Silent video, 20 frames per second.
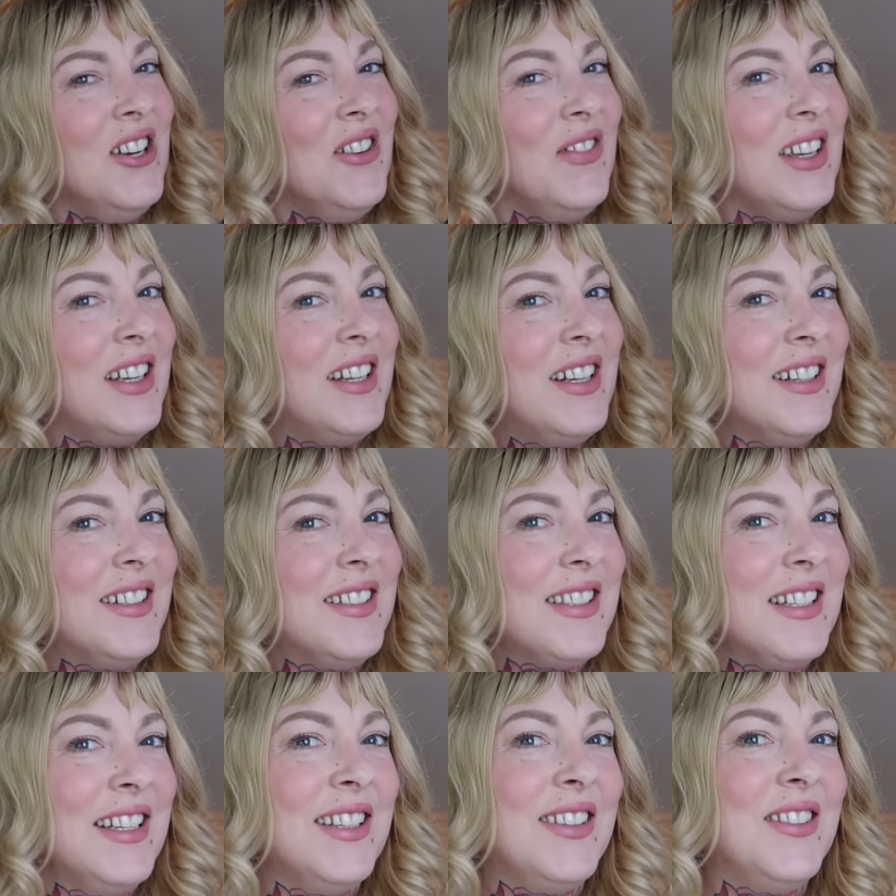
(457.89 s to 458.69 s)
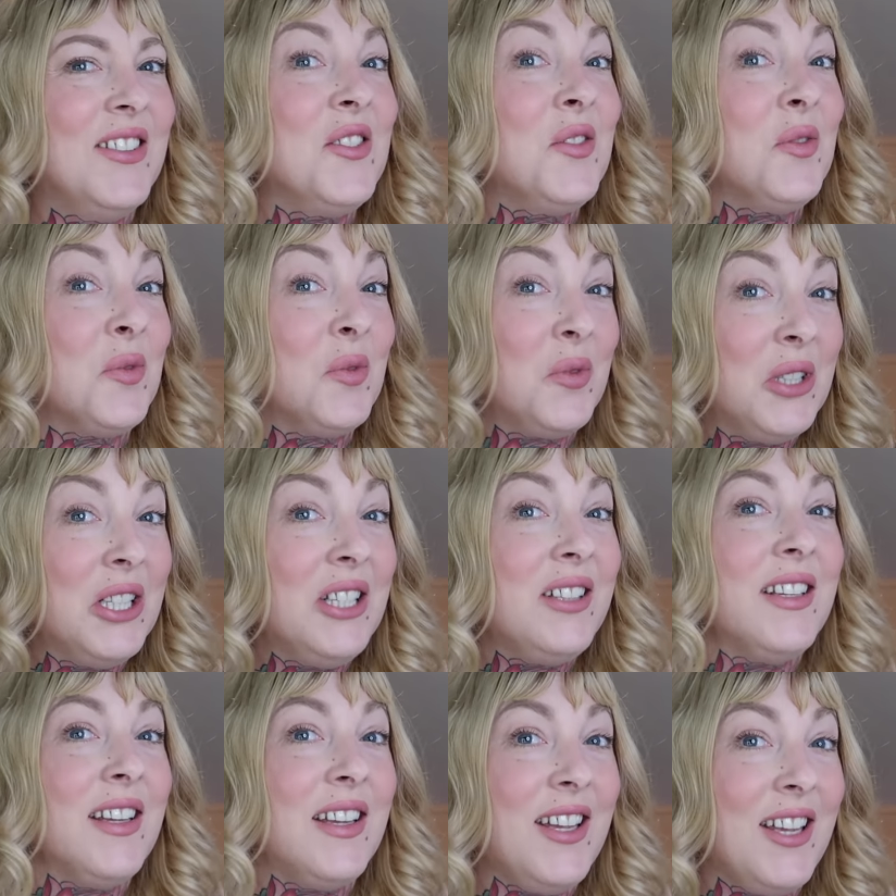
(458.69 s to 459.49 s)
Because it looks
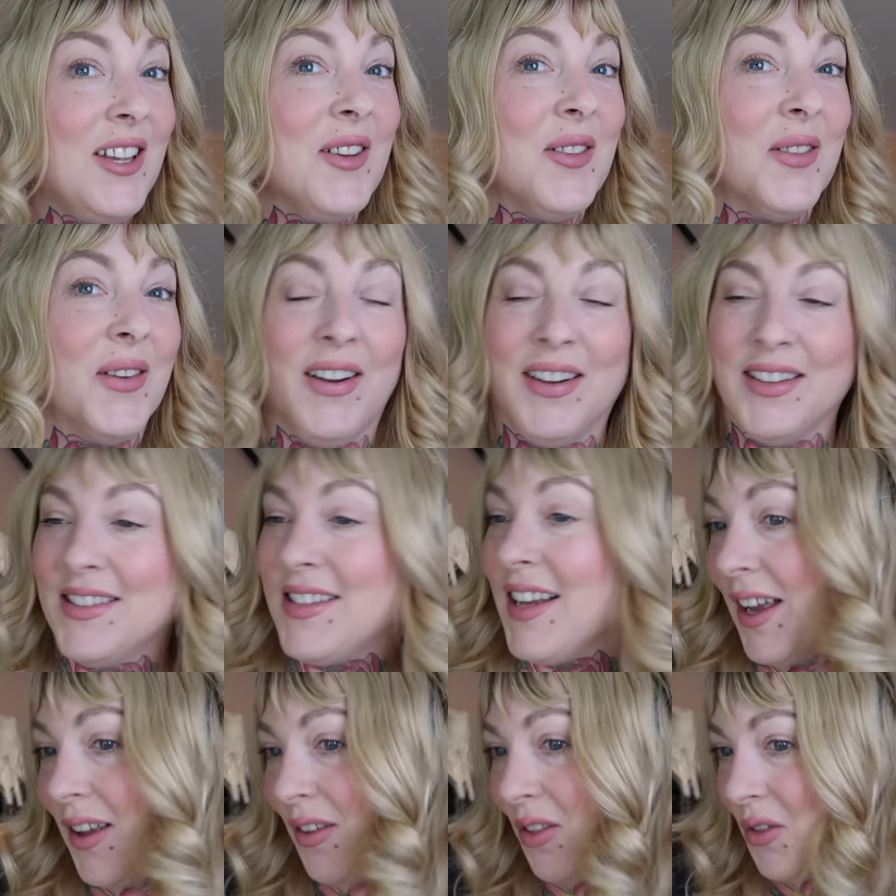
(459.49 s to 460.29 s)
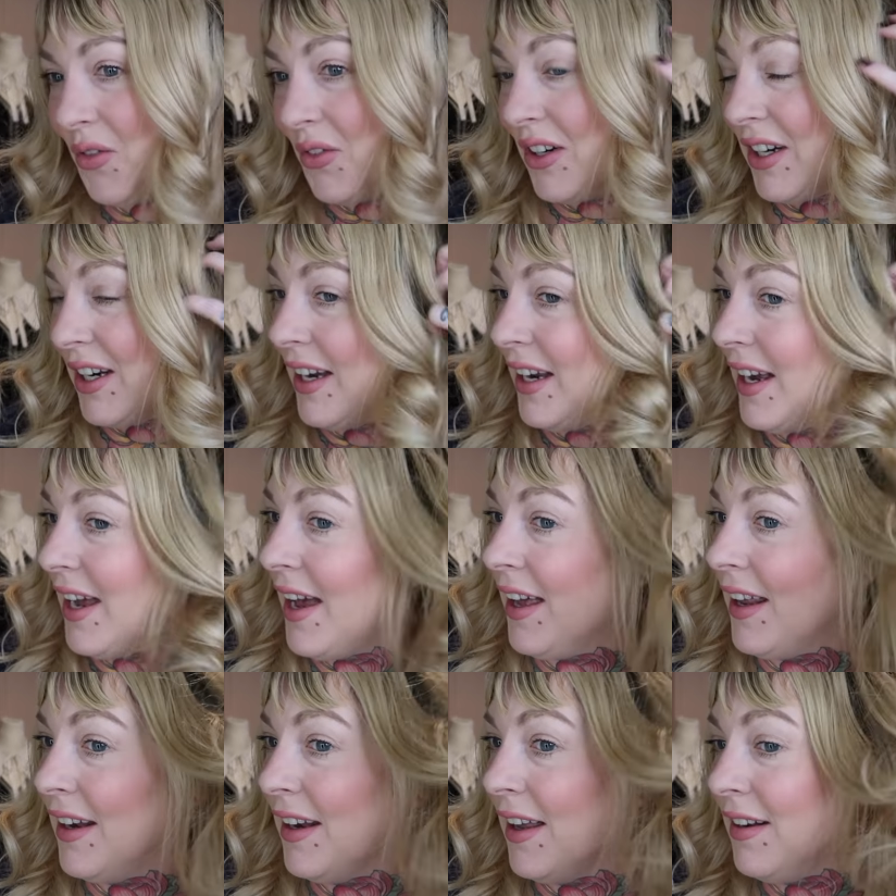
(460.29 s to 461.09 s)
really cute on day three
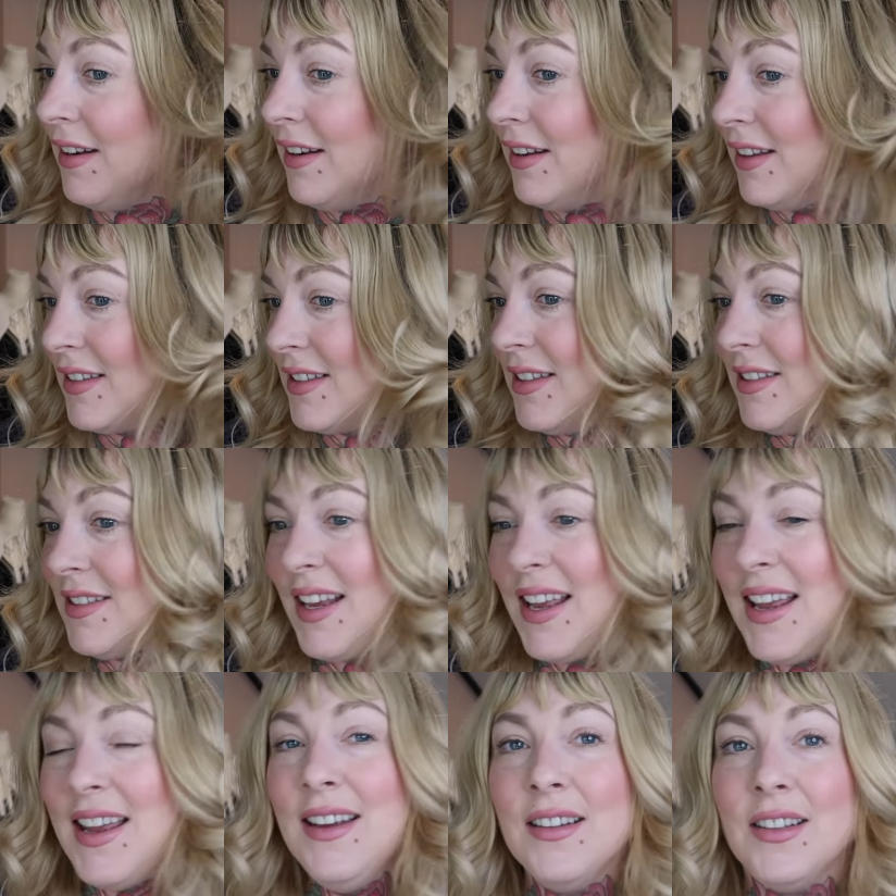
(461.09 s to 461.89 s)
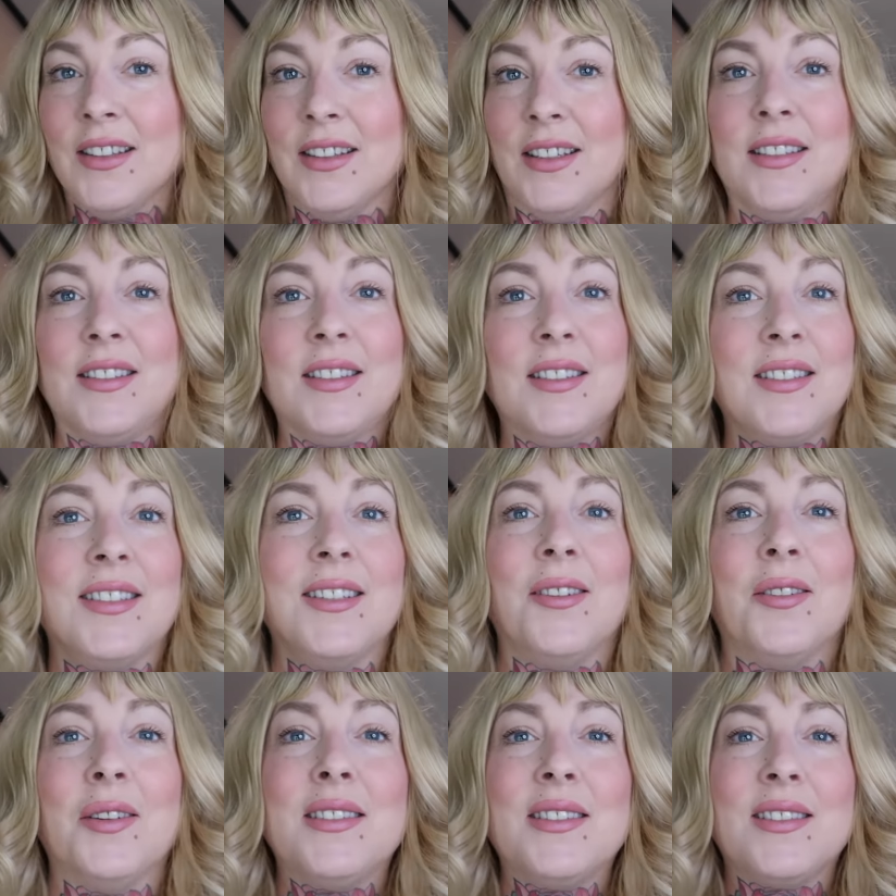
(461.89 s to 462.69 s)
and this is heatless.
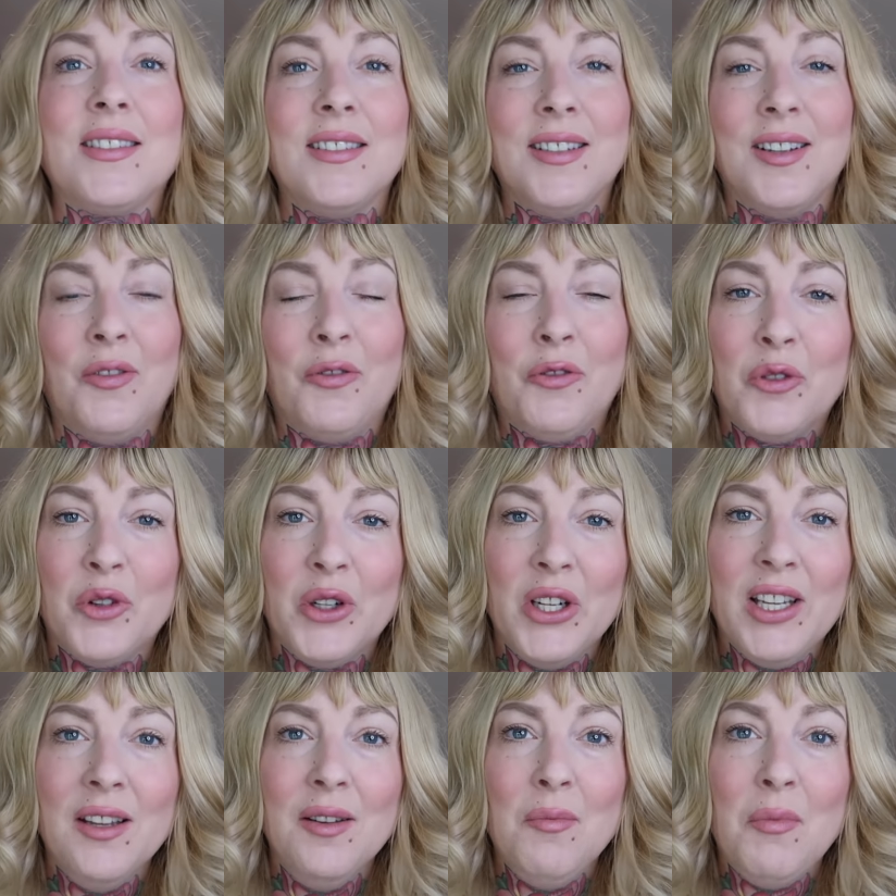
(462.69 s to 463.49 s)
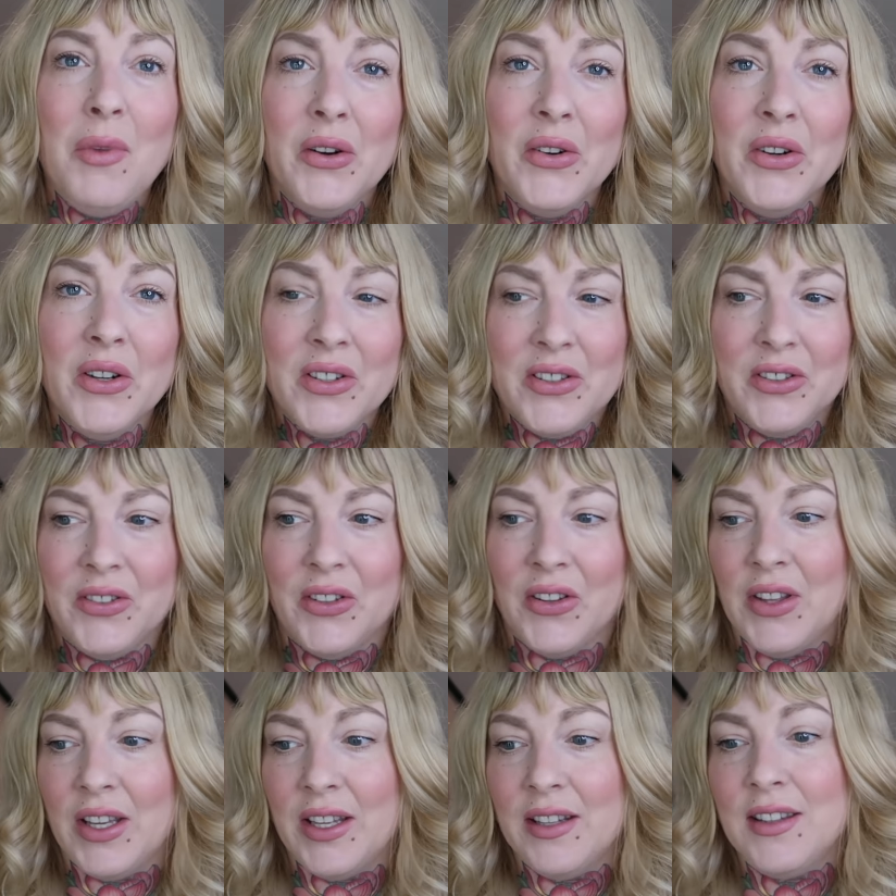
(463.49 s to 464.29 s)
So it's a freaking
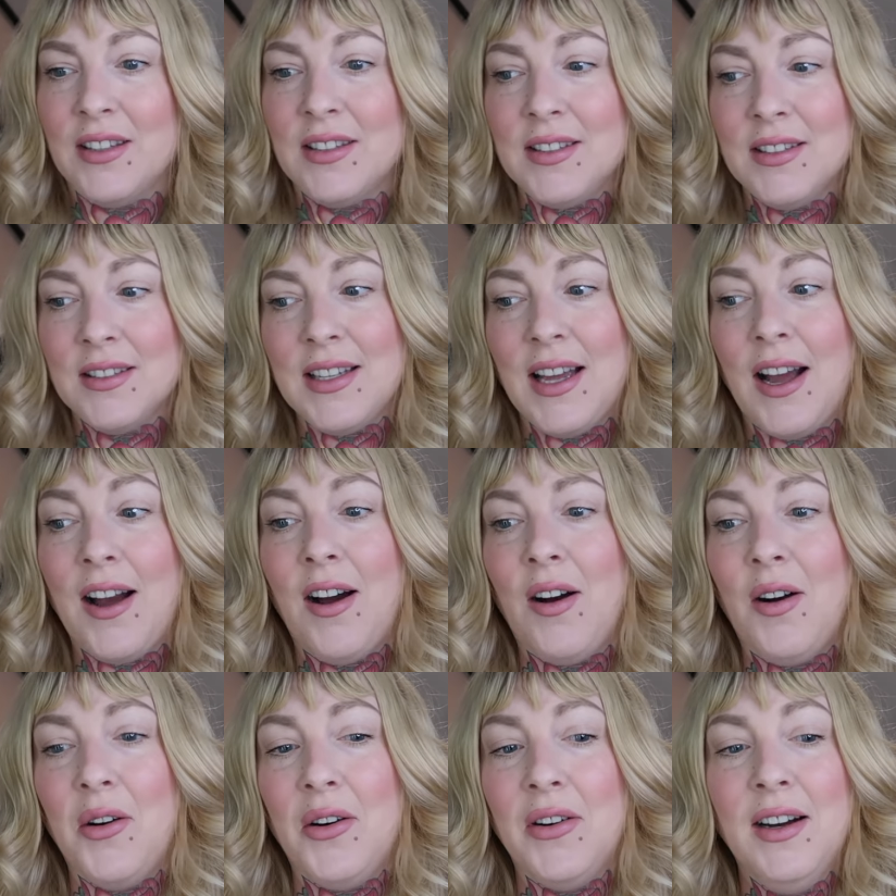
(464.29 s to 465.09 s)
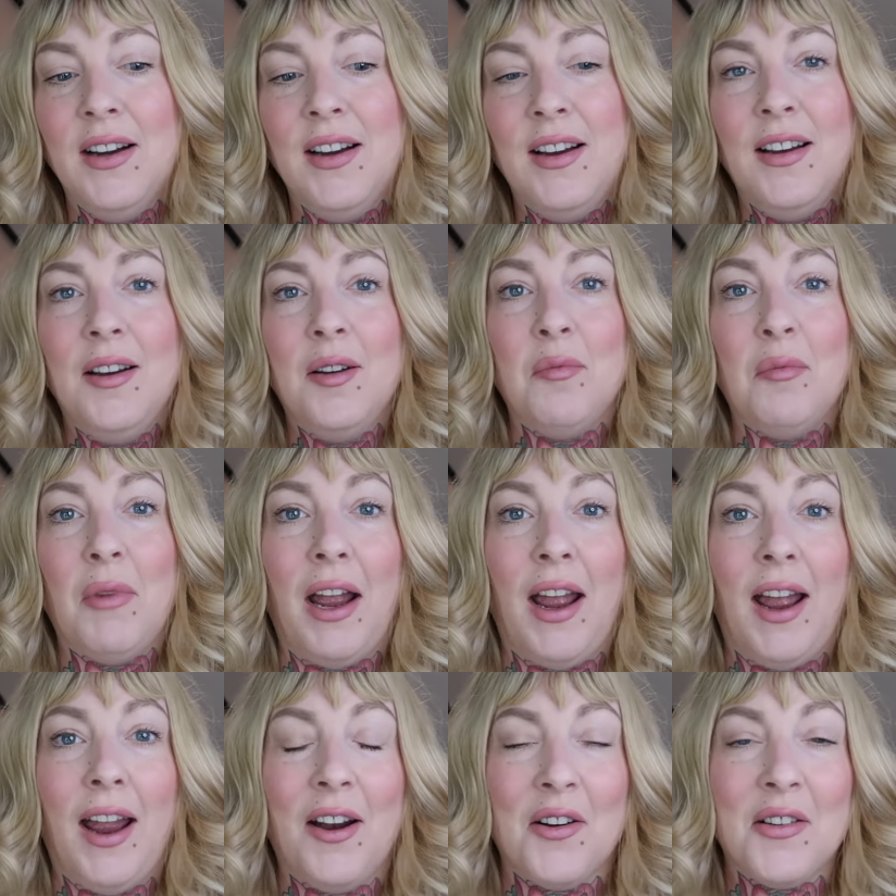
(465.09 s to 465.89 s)
miracle that this is how
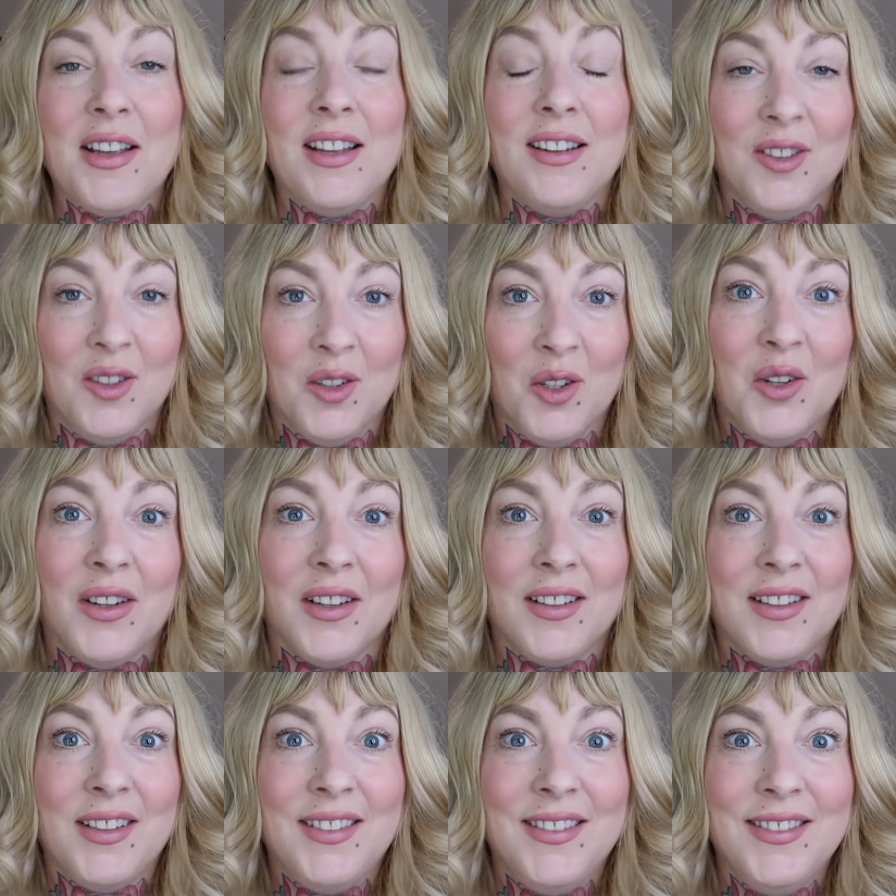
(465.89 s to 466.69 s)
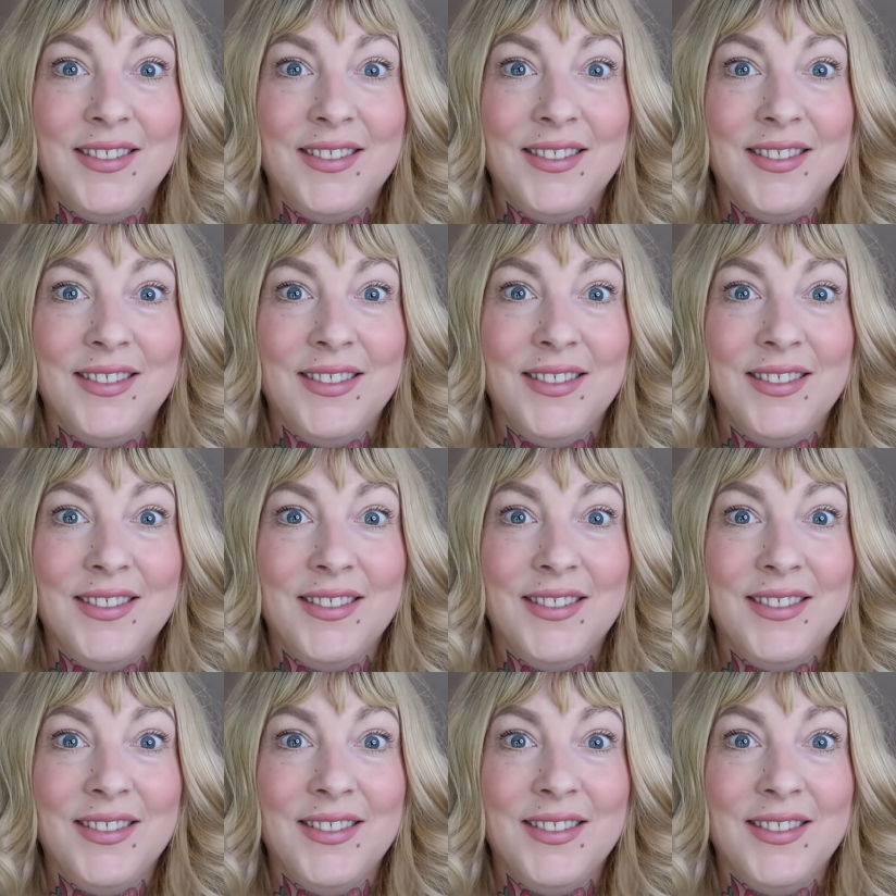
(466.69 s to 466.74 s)
my hair can look